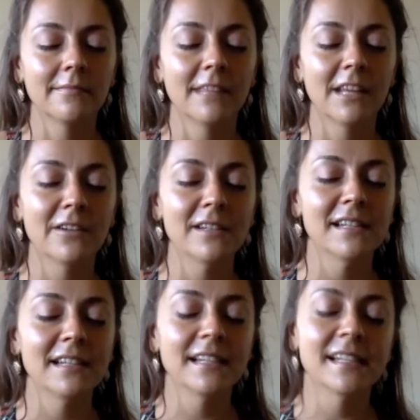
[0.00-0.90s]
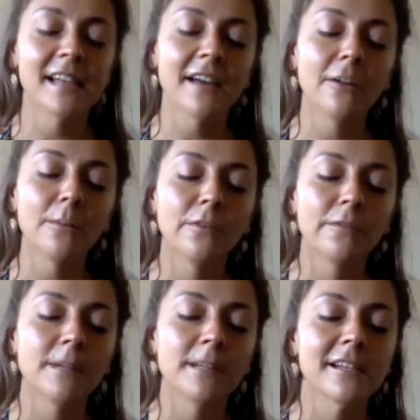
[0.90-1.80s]
Noticing the subtle
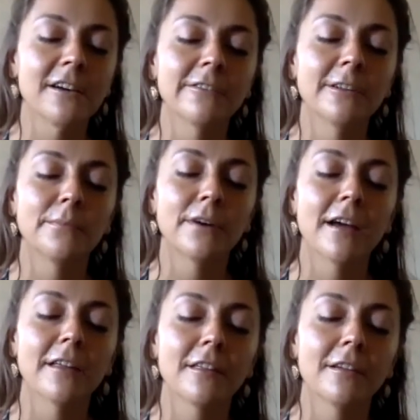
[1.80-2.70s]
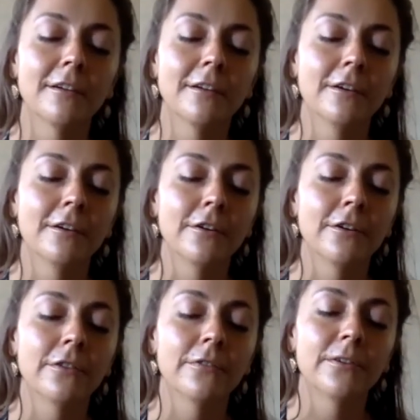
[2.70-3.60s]
movements of the breath
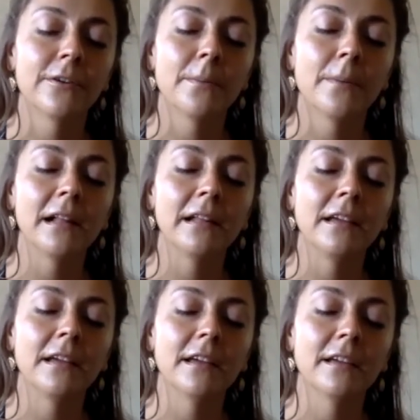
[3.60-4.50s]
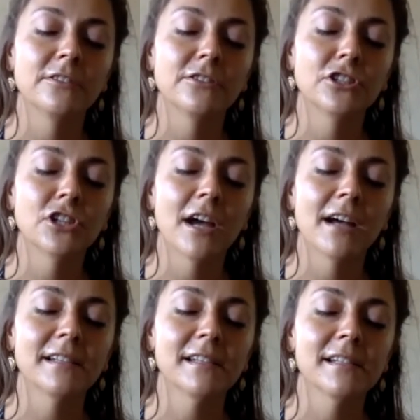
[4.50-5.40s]
through your belly and your chest.